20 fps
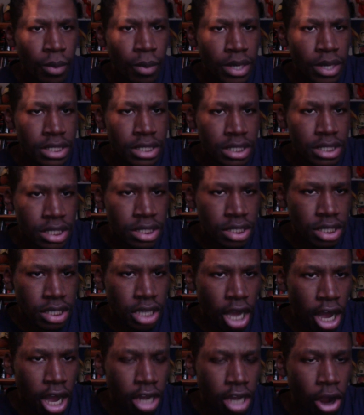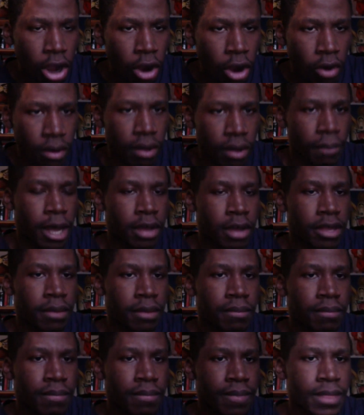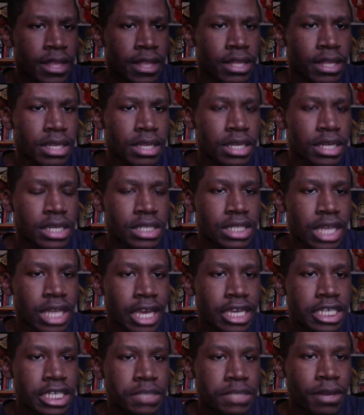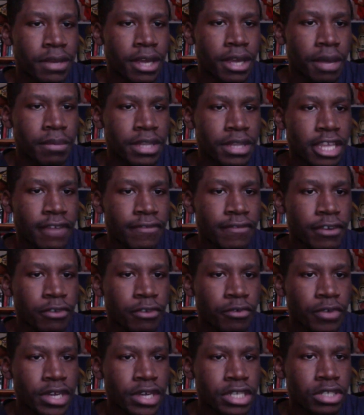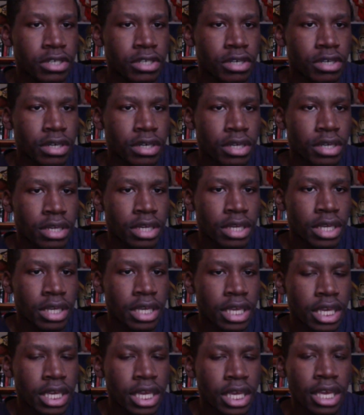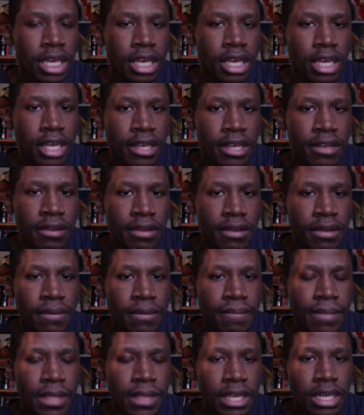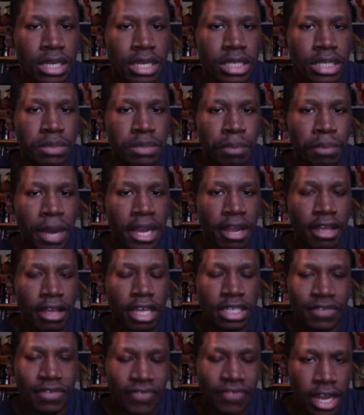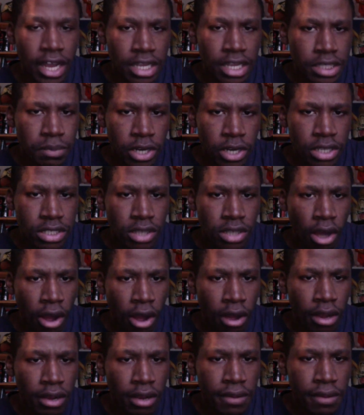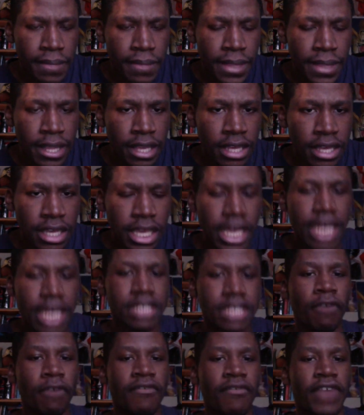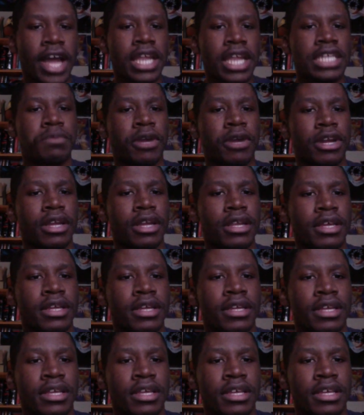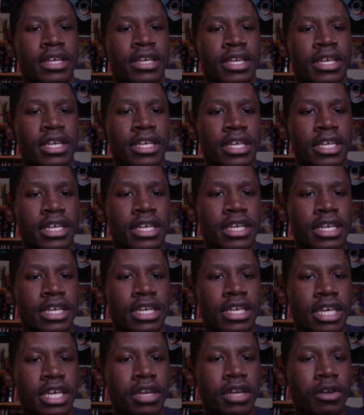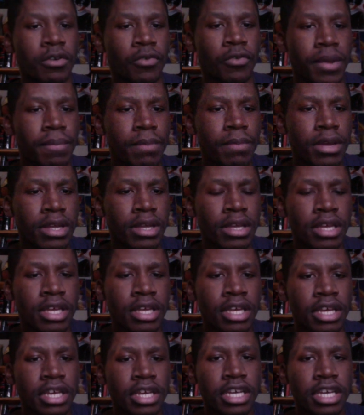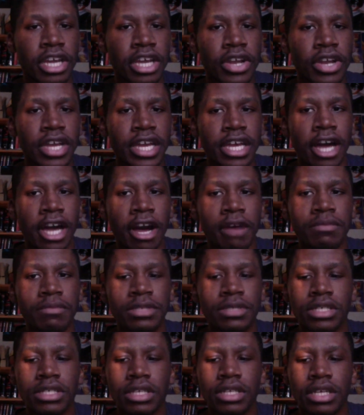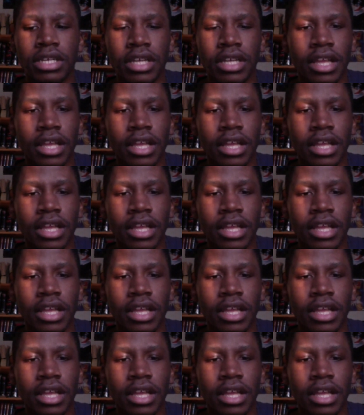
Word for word: What is this god aura about him? It's like he's become a different creature. He, his, fight, his fighting spirit is gone. He has no fighting spirit. Get a grip. Here he comes.